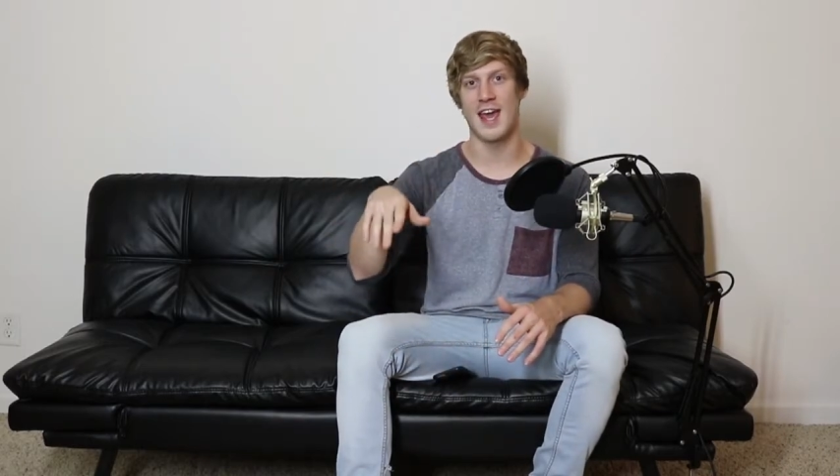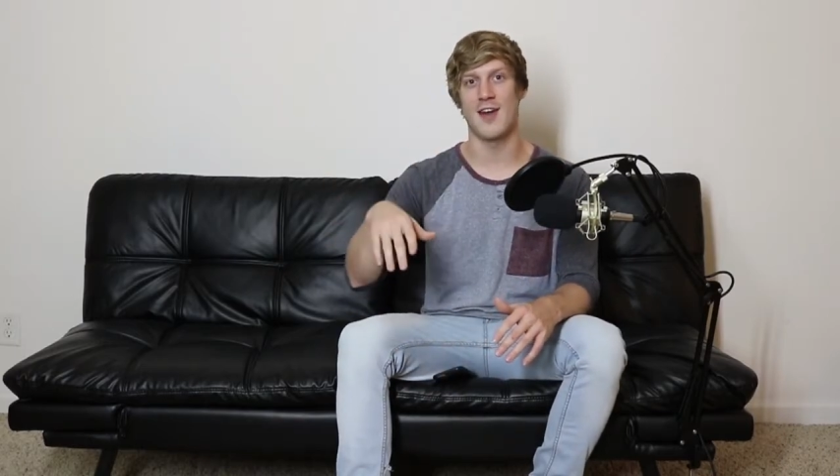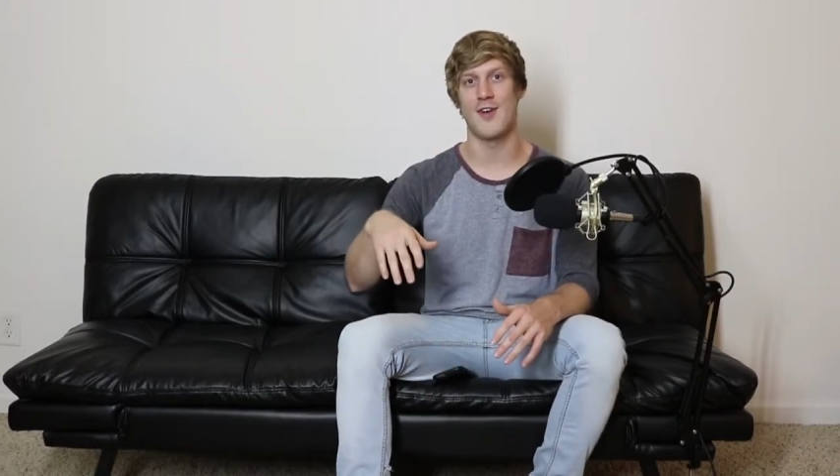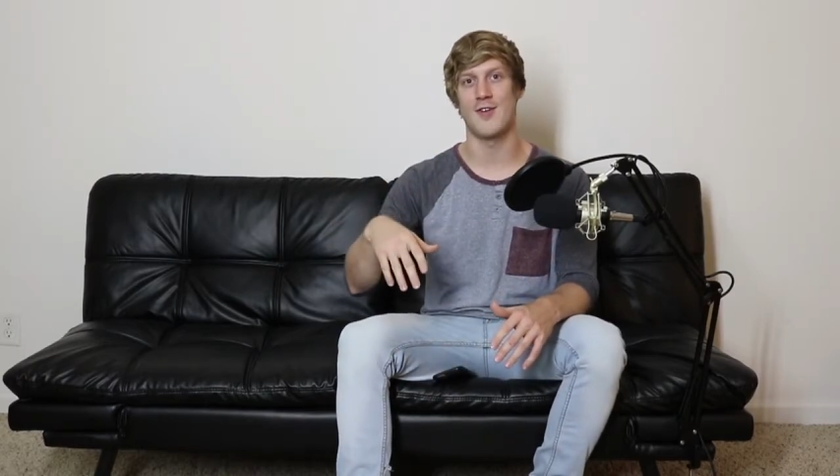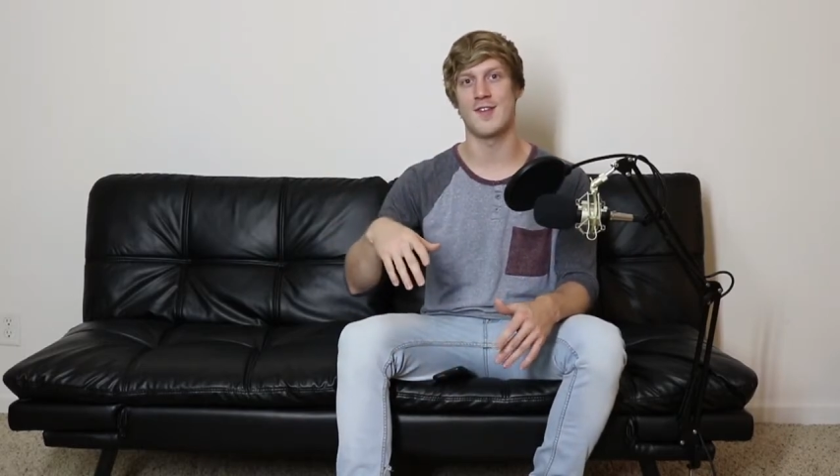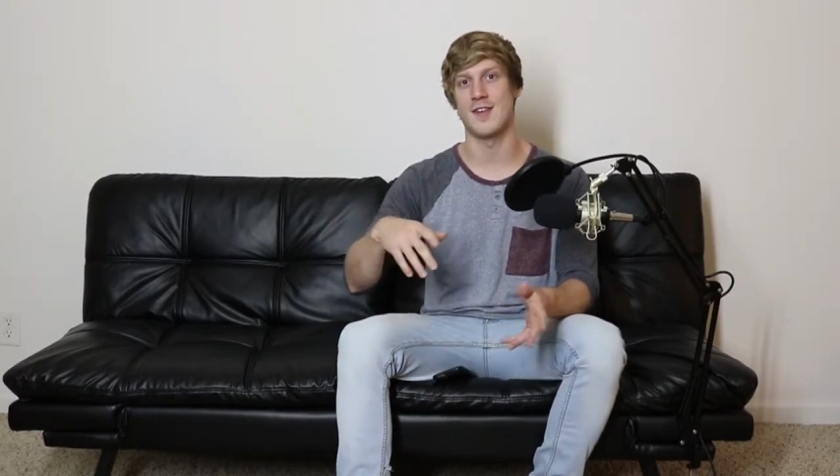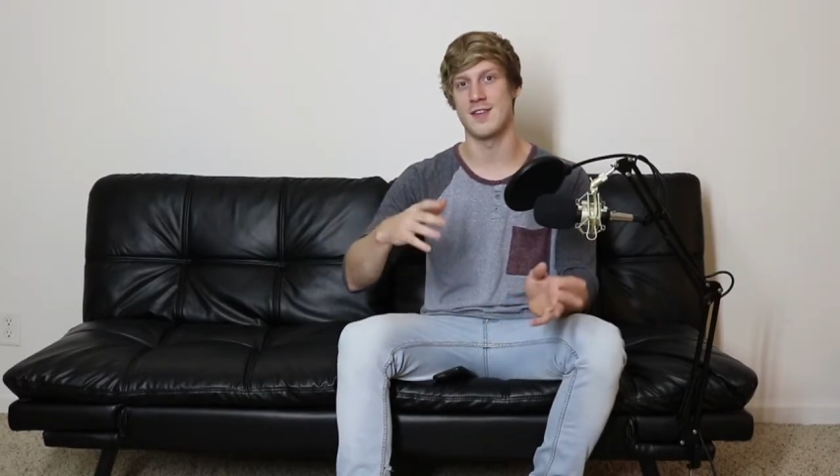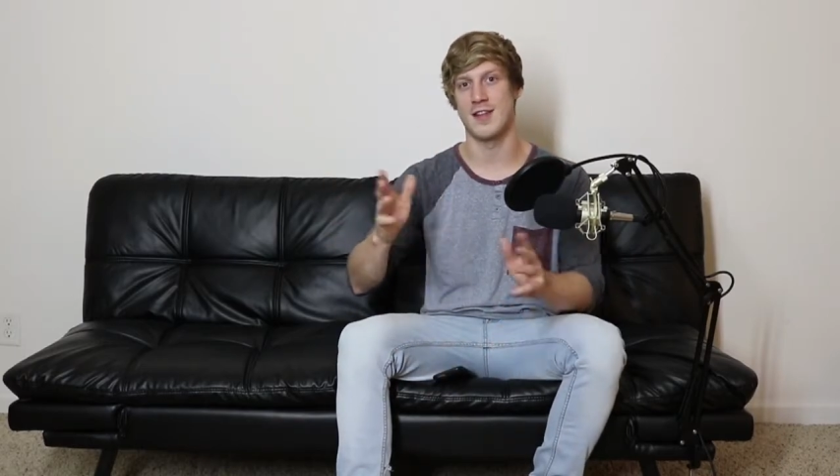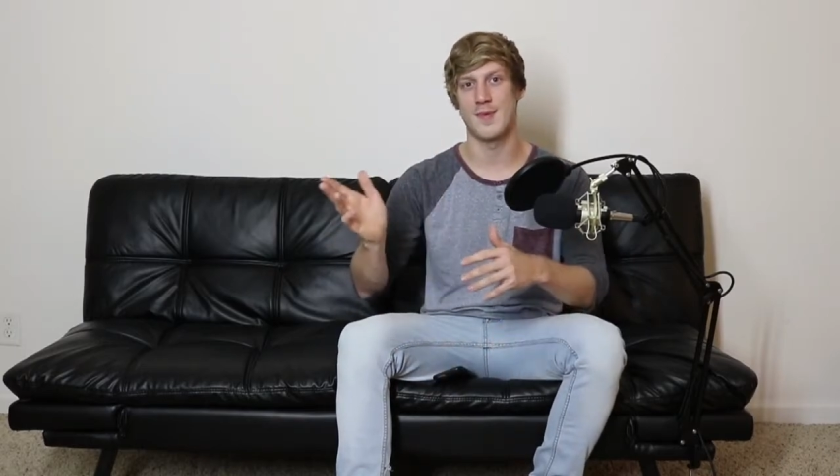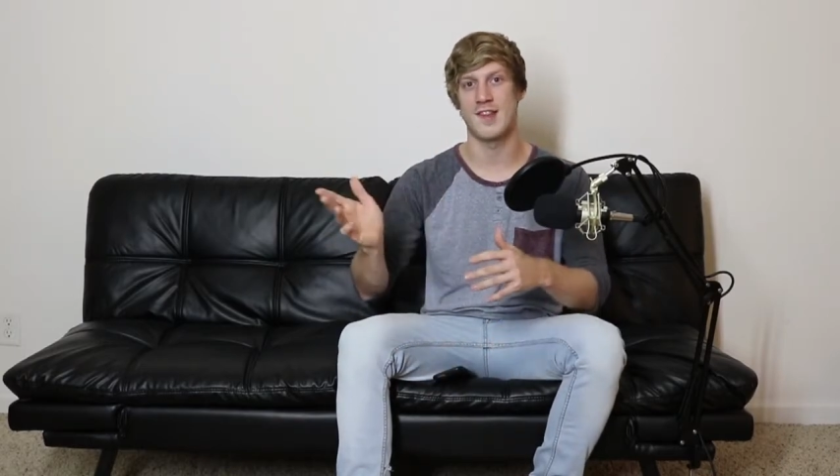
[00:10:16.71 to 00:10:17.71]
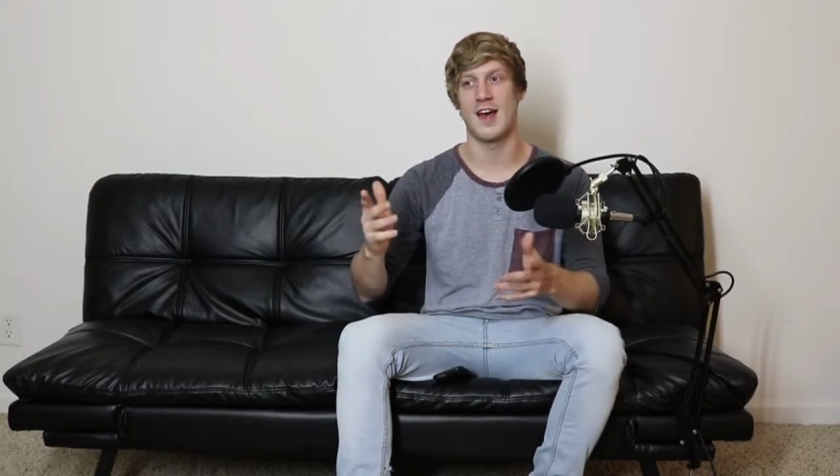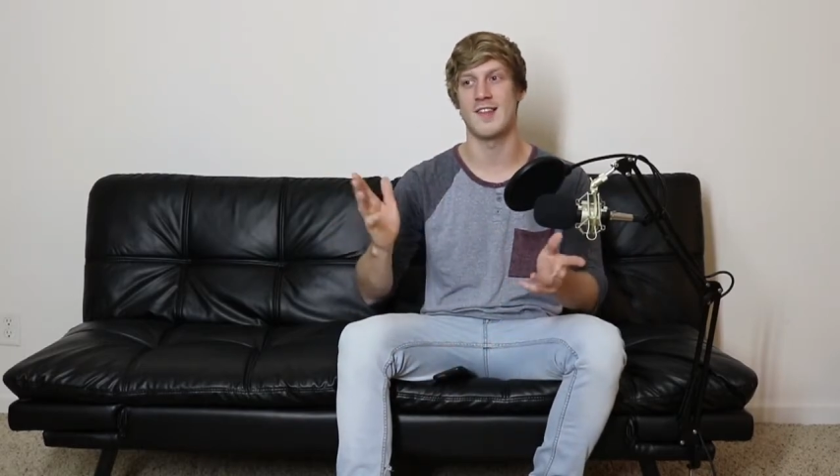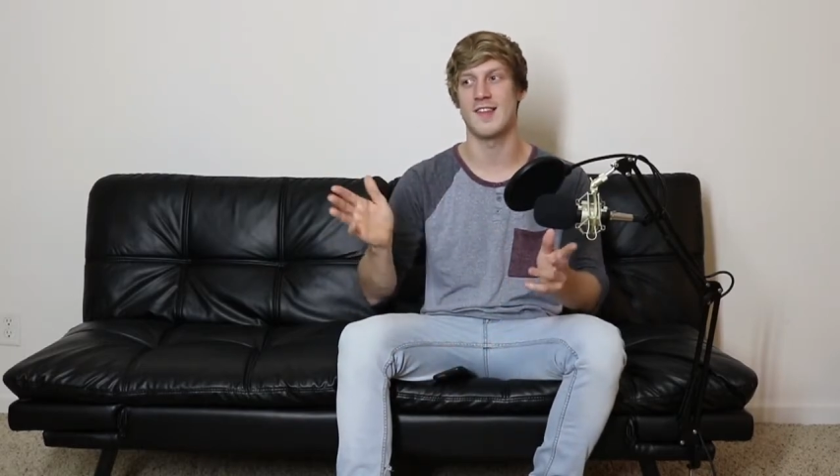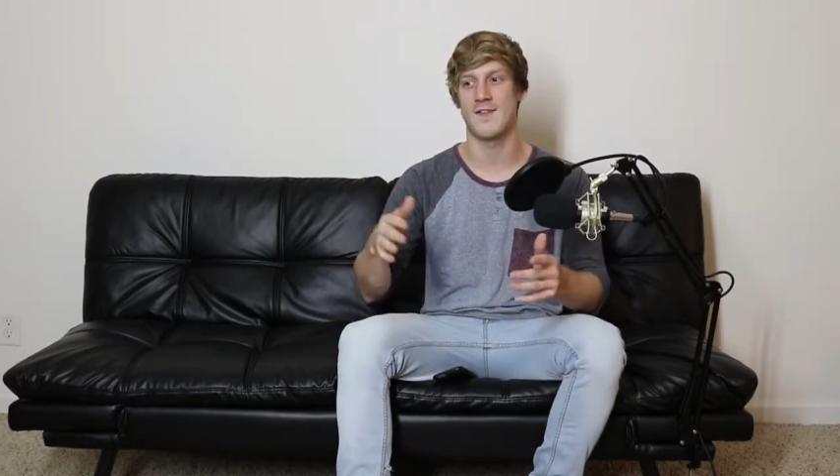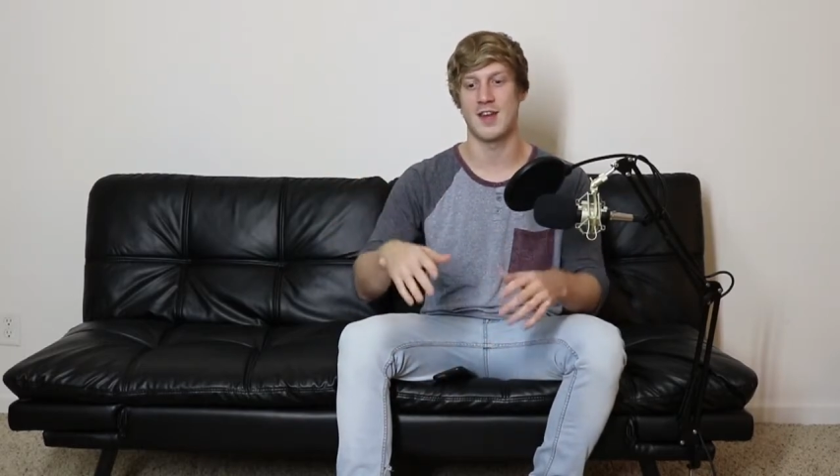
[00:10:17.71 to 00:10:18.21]
airs and lip
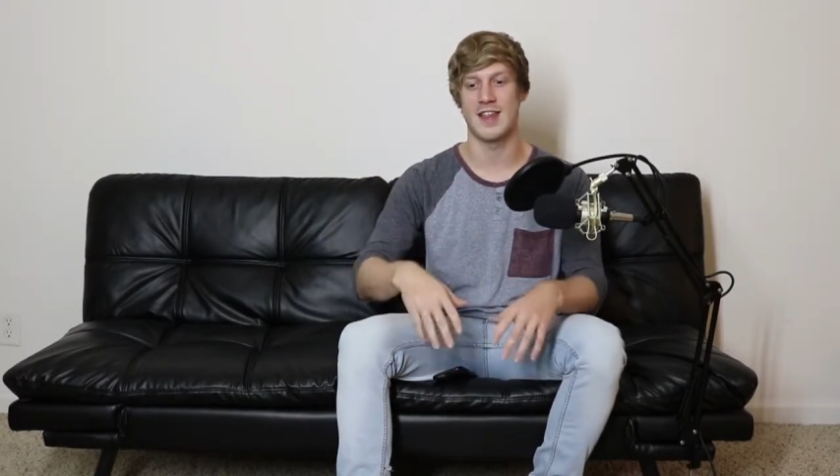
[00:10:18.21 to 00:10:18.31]
slides and stuff